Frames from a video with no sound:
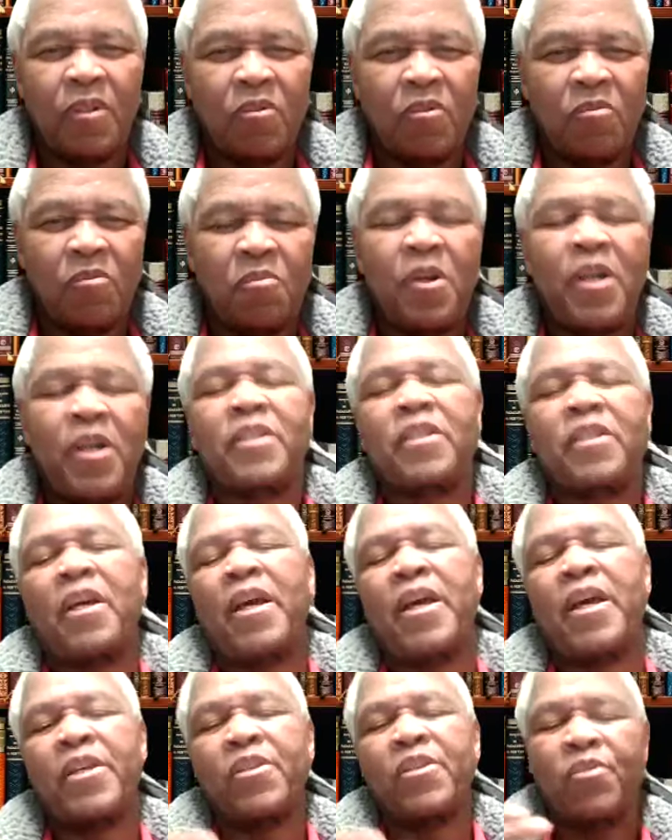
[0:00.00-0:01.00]
But
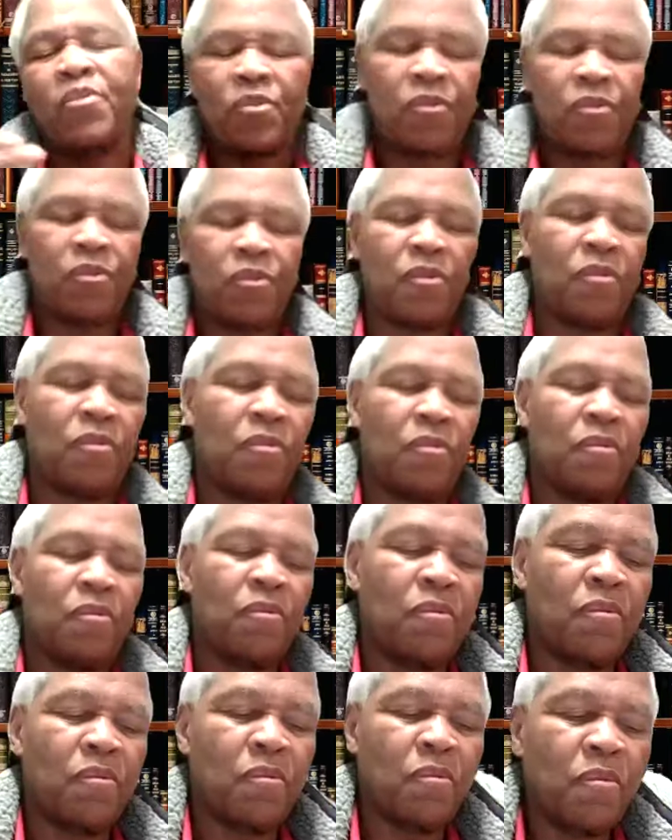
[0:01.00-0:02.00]
as
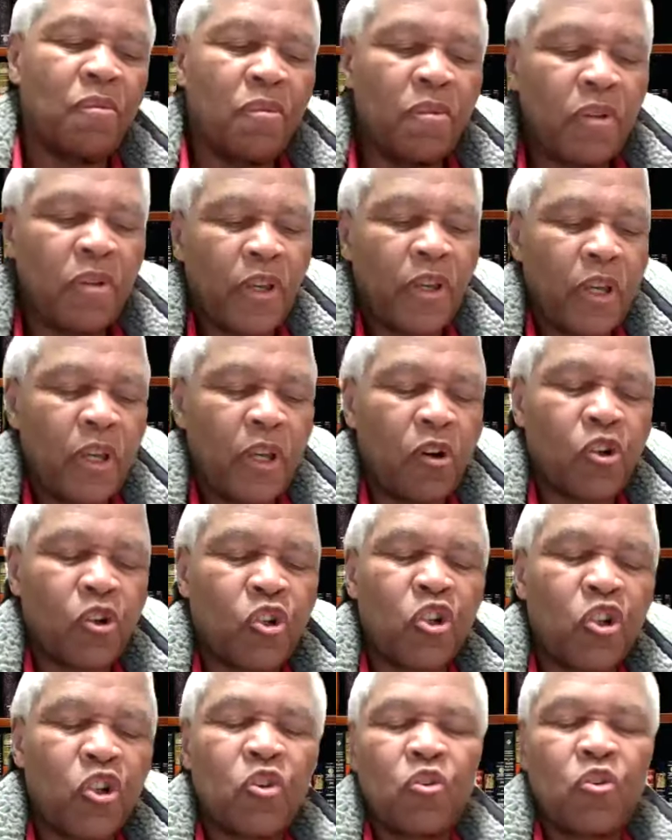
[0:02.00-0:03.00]
he or
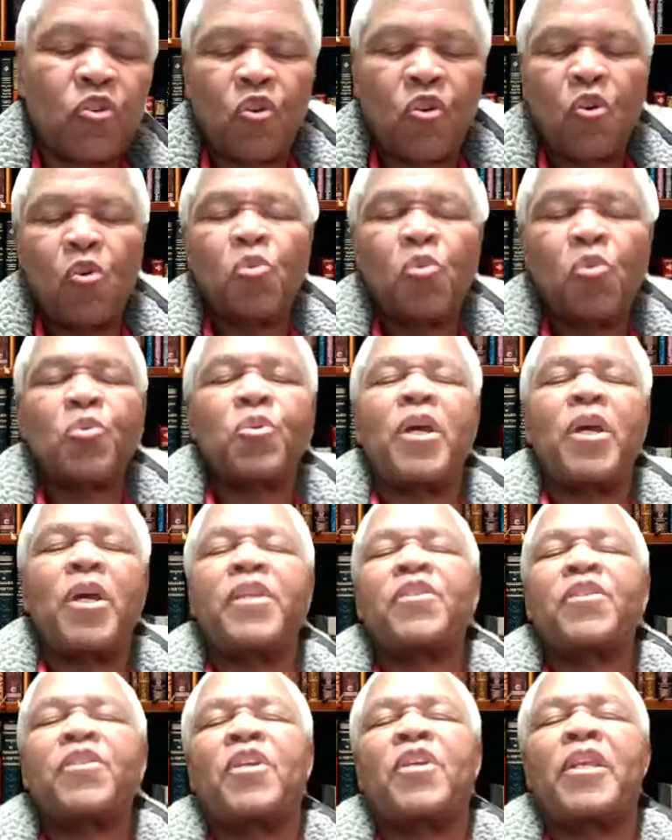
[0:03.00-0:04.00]
she grows
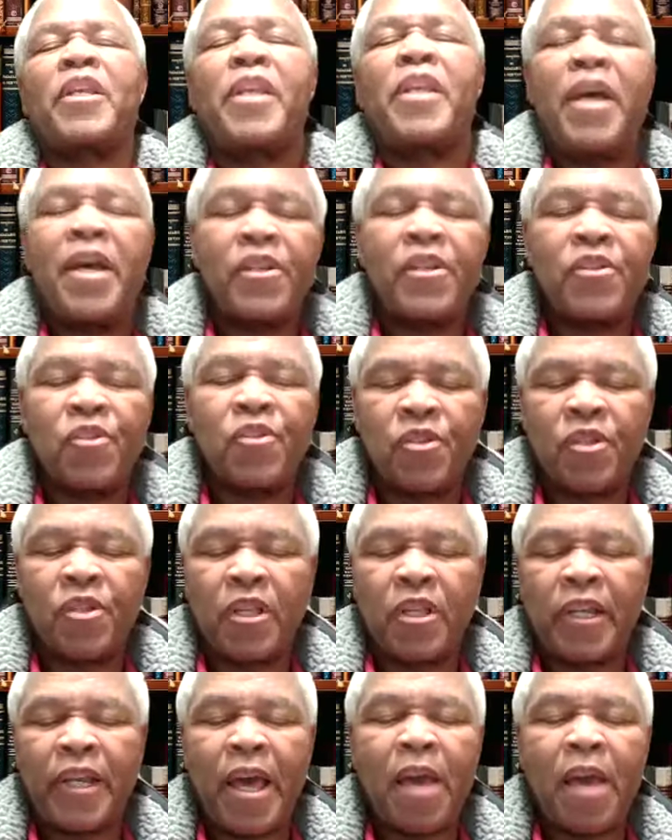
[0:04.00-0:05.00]
and she learns
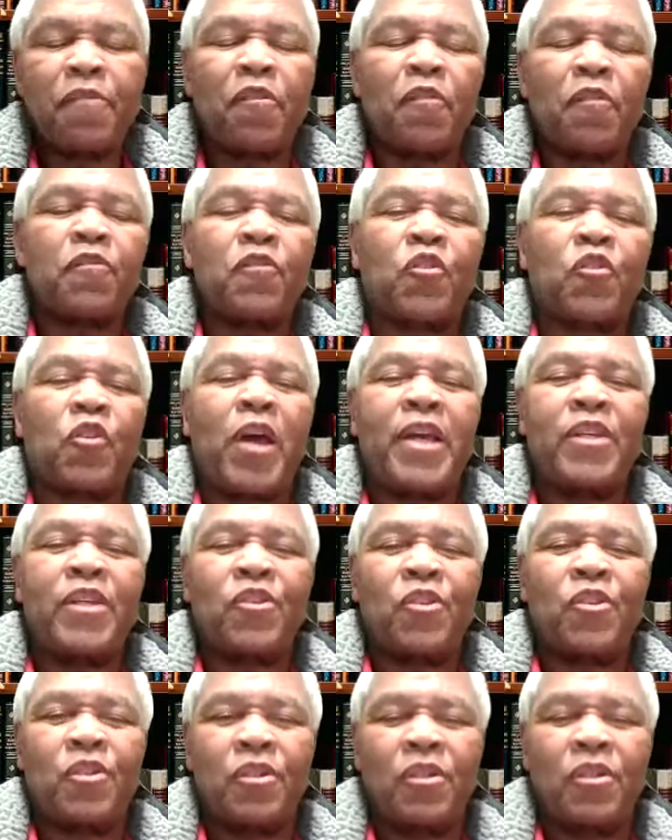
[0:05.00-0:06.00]
the life of
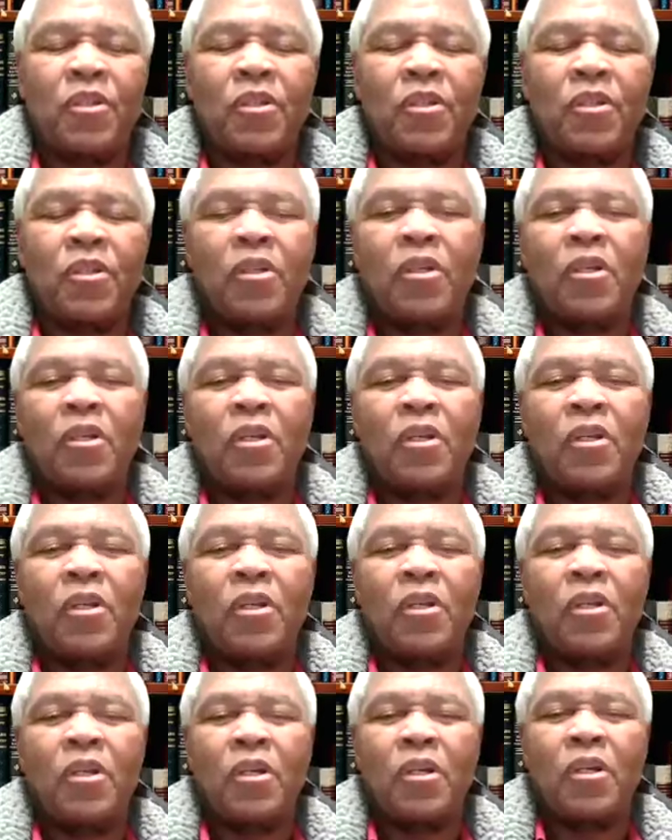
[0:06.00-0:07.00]
Christ,
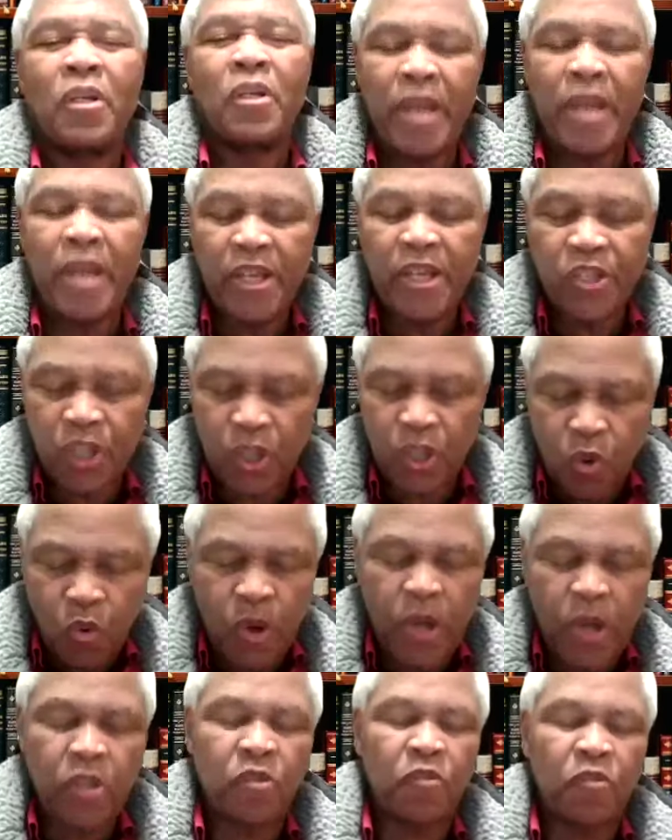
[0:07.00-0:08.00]
learns the
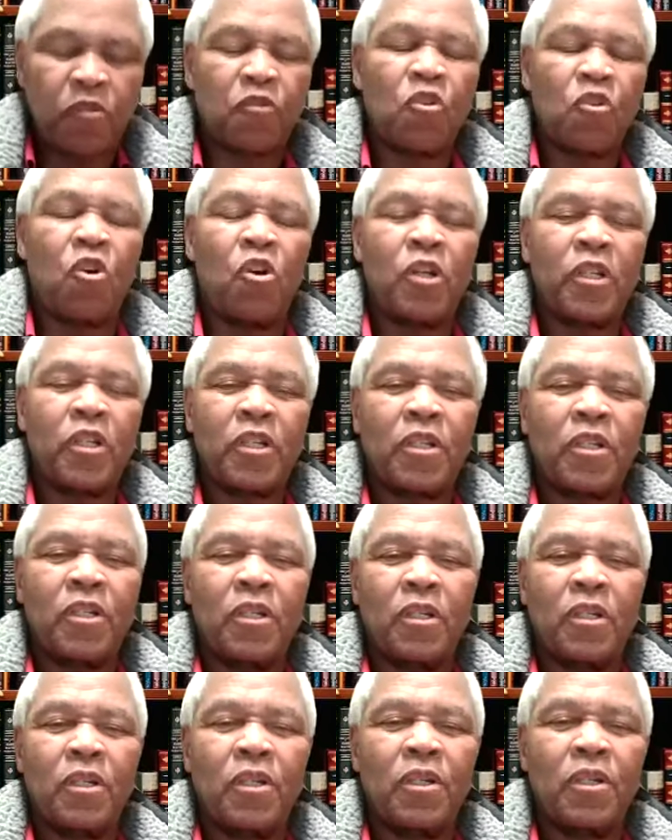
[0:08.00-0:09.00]
word of God,
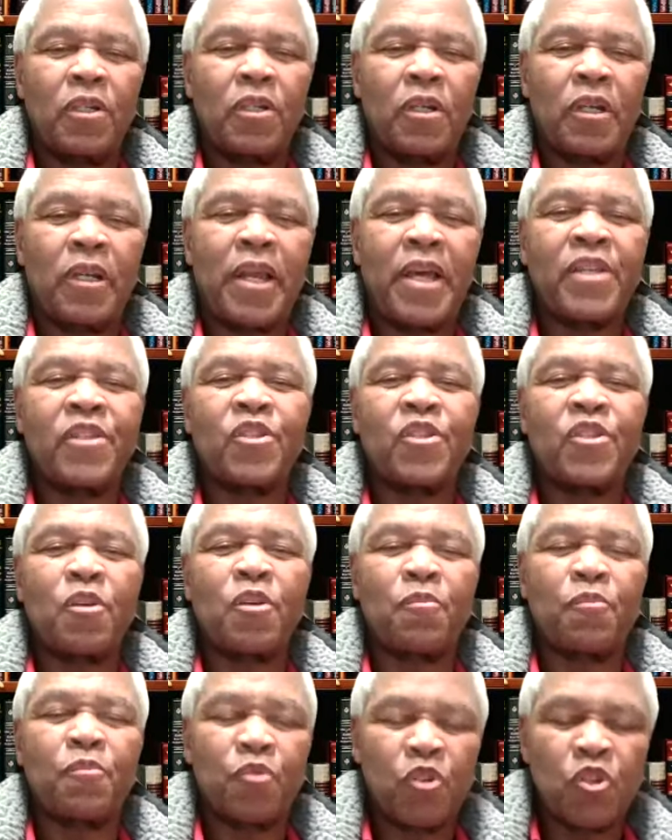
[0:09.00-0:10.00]
learns
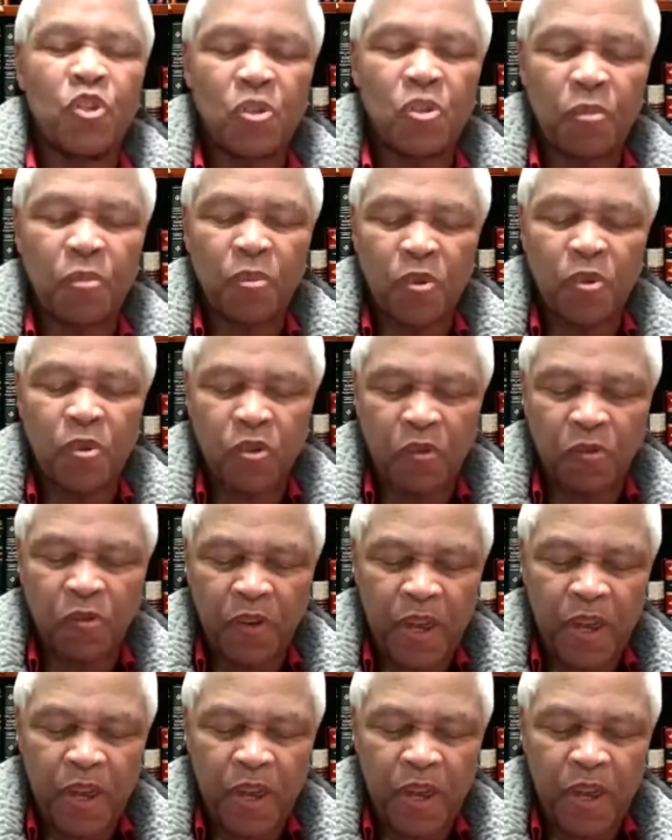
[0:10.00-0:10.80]
the principles of